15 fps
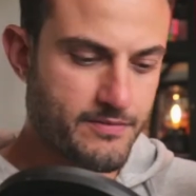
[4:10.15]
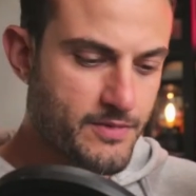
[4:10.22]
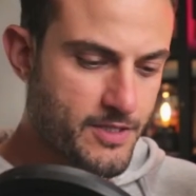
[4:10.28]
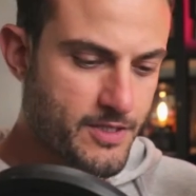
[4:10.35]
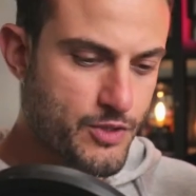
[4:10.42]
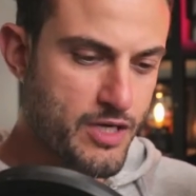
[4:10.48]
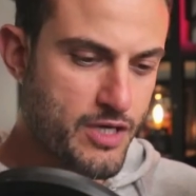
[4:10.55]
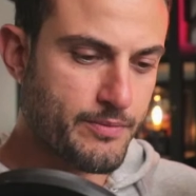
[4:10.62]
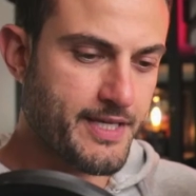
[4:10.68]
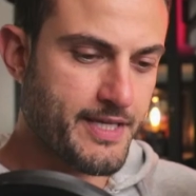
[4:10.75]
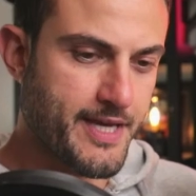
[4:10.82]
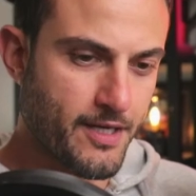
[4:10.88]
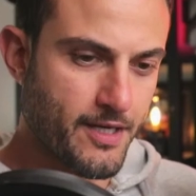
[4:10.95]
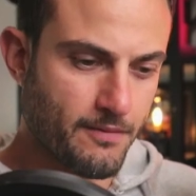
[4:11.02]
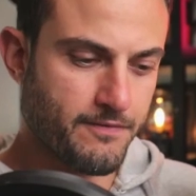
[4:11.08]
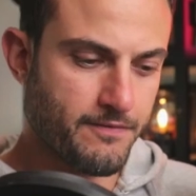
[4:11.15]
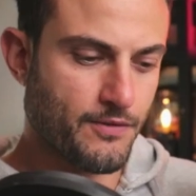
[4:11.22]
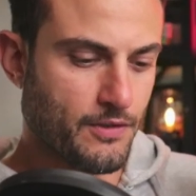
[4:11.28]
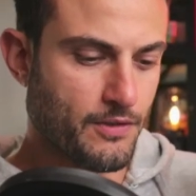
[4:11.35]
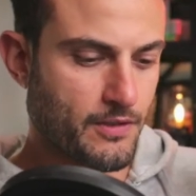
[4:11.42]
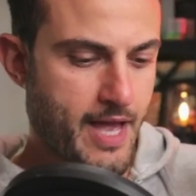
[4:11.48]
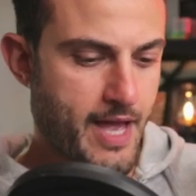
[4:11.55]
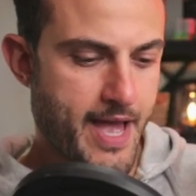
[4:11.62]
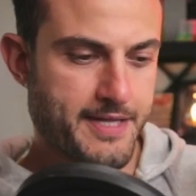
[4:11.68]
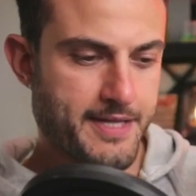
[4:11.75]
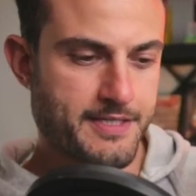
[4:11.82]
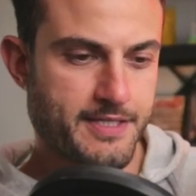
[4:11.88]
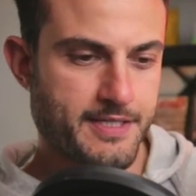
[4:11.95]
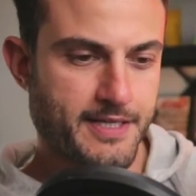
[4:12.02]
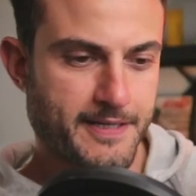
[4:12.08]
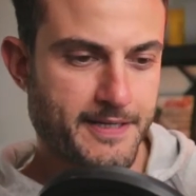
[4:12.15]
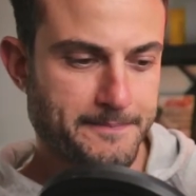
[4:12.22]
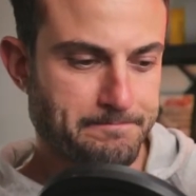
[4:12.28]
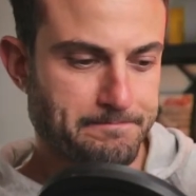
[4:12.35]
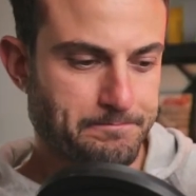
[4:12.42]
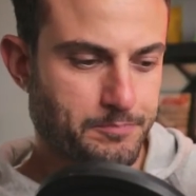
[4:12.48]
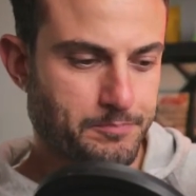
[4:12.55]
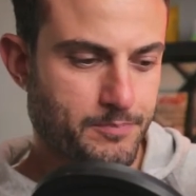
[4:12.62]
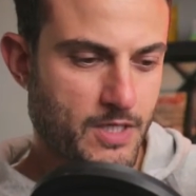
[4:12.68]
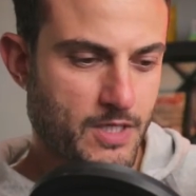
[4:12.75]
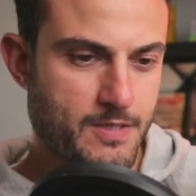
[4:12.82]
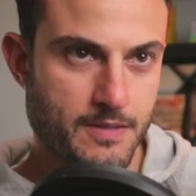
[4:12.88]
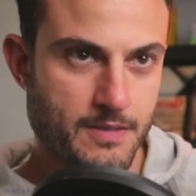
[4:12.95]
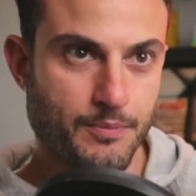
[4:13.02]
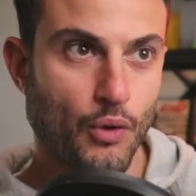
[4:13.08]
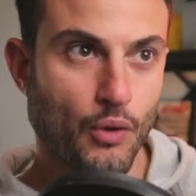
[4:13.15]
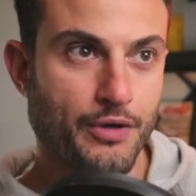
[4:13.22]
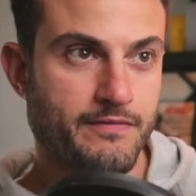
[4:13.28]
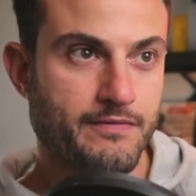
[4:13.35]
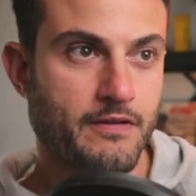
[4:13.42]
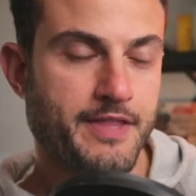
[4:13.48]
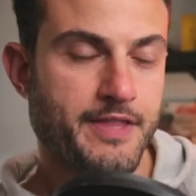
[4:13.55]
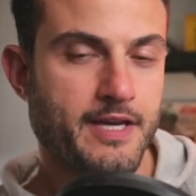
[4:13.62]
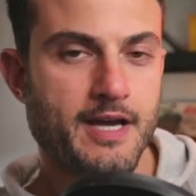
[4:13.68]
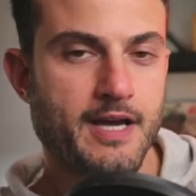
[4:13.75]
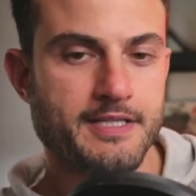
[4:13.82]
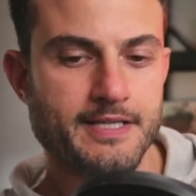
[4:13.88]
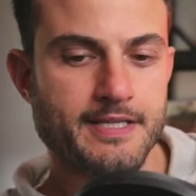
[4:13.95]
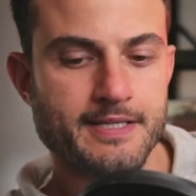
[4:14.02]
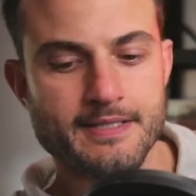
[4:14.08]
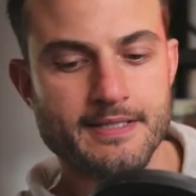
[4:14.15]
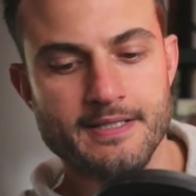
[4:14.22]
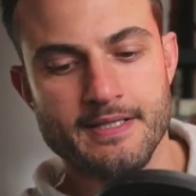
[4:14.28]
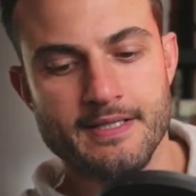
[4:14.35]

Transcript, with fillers: extremely helpful and um, supportive of the idea